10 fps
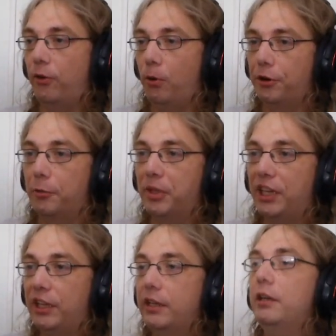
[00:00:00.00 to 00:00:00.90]
Hold up
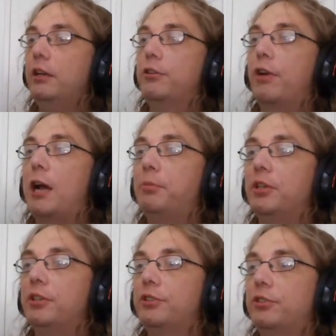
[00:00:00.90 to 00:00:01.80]
here, grab
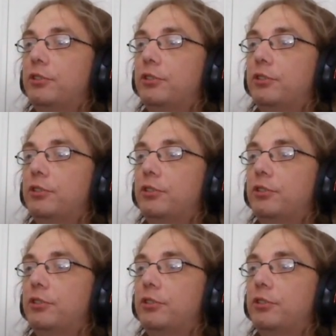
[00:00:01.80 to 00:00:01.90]
it,